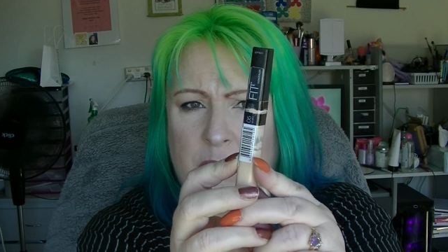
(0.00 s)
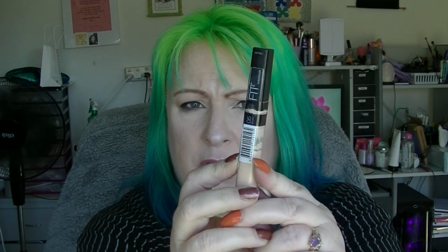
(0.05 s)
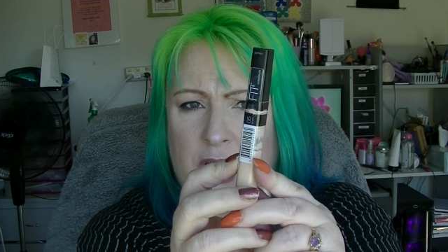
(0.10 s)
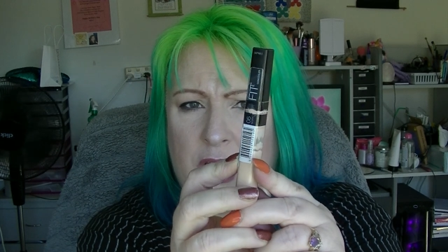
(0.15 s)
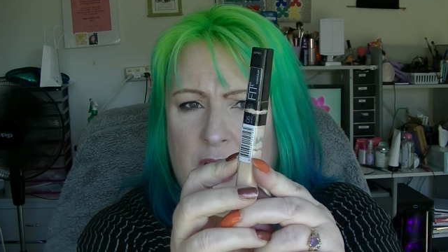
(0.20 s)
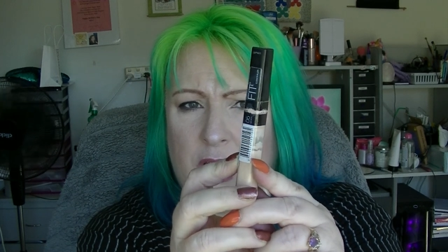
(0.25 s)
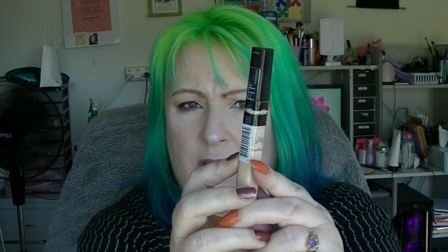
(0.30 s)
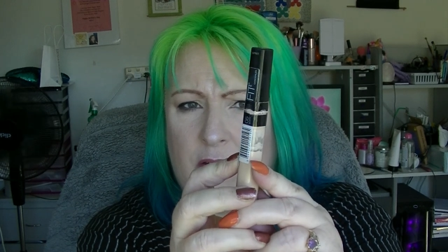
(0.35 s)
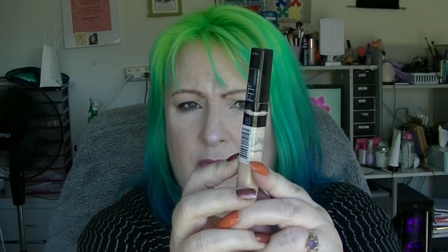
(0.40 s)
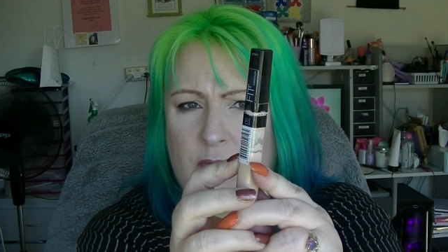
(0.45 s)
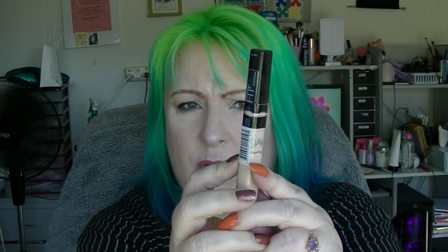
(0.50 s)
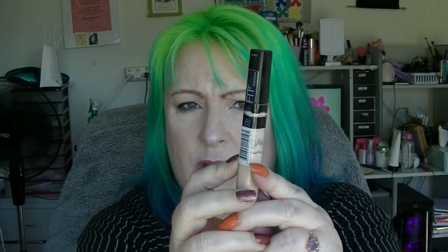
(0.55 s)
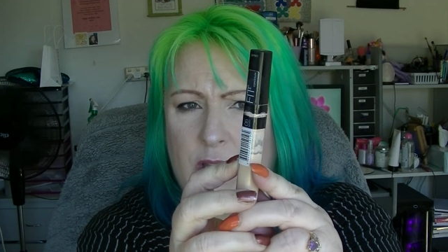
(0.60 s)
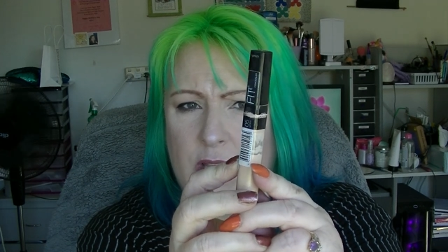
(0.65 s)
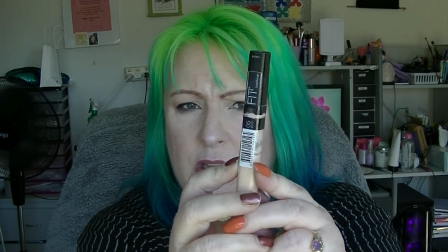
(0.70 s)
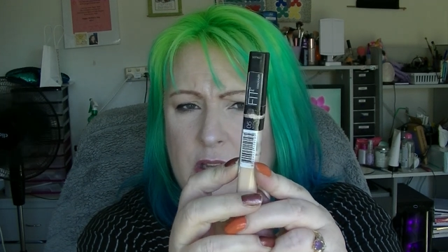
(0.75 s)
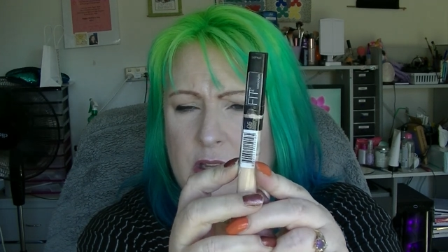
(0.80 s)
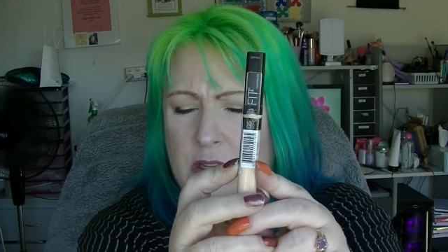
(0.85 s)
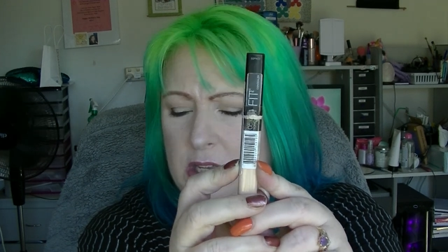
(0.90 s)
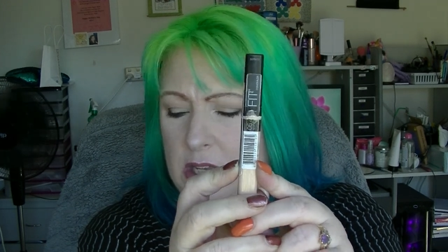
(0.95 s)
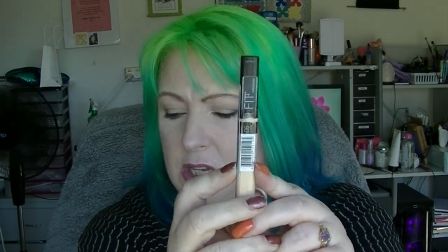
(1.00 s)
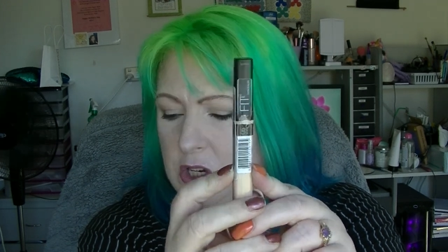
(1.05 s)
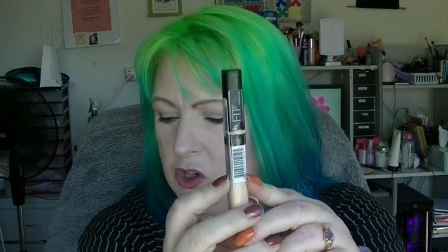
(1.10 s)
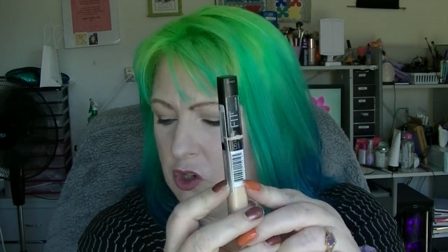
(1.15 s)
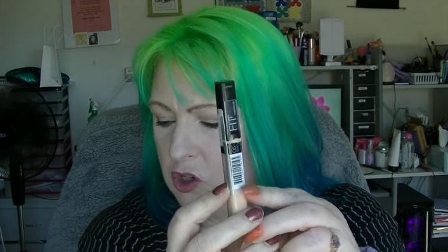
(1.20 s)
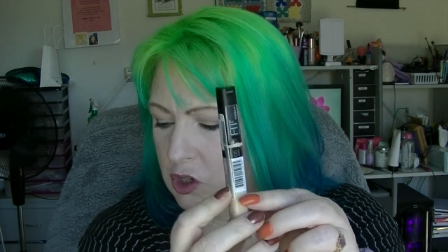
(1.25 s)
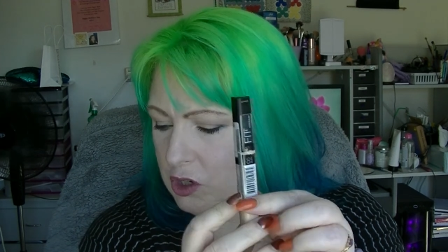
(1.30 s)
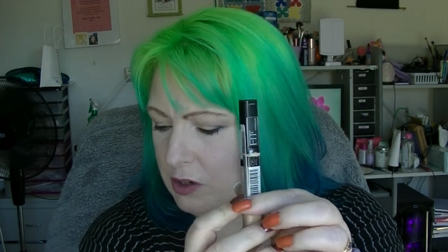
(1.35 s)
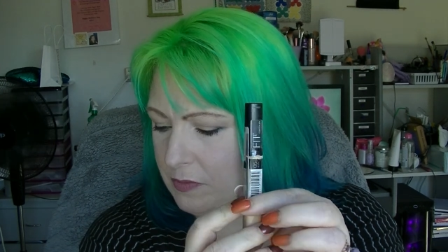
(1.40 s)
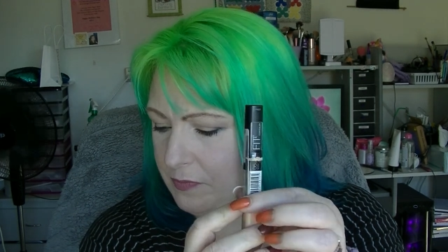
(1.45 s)
about halfway
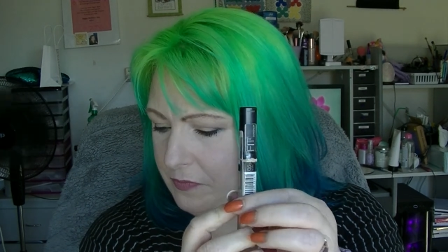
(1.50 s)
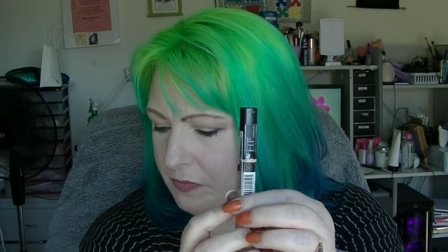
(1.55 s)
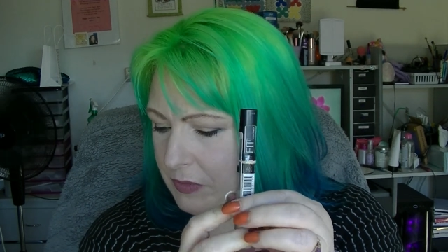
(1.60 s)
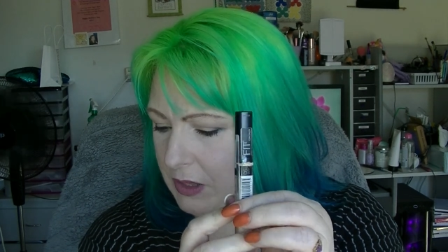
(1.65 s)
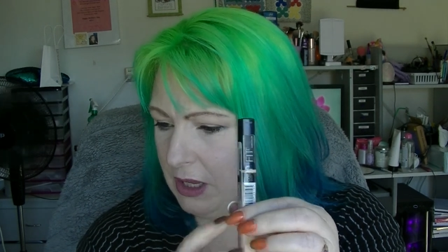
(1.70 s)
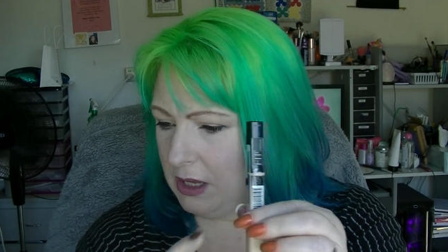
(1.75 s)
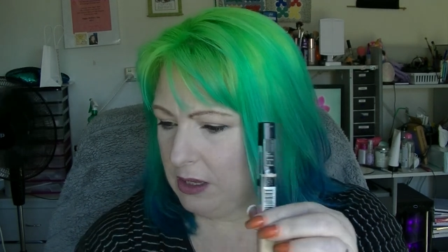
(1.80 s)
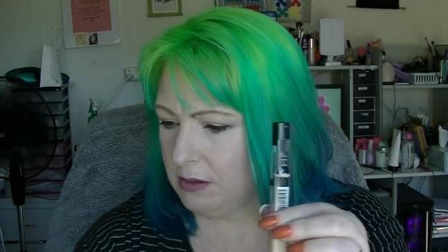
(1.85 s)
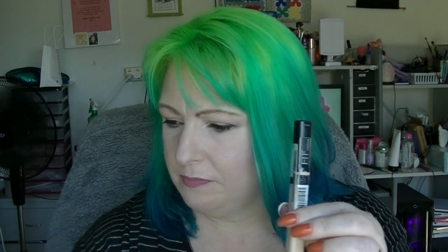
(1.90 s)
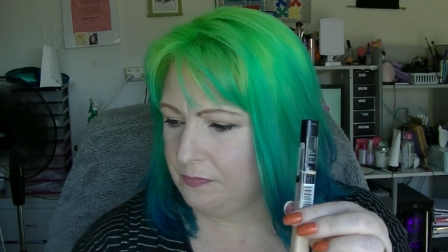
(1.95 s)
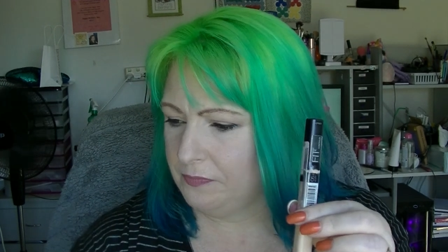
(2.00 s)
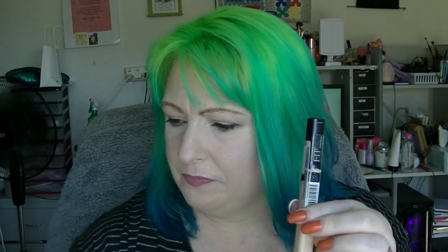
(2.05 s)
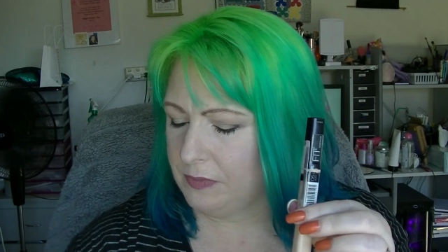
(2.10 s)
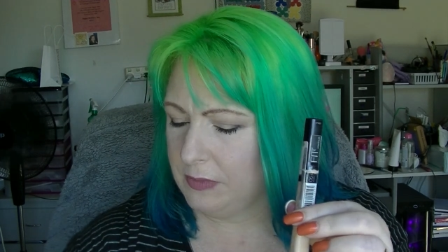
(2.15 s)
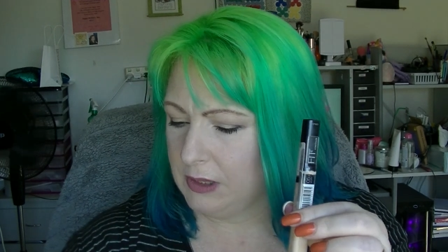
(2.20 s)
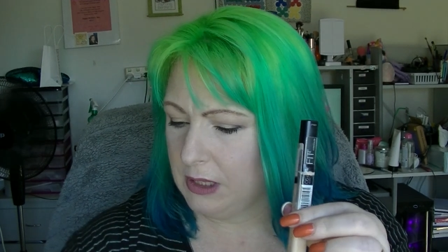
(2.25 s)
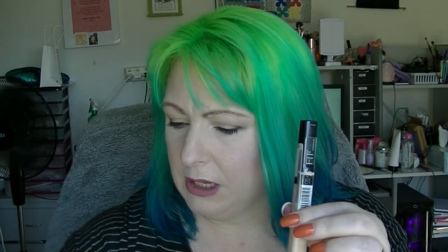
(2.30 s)
ish. Um,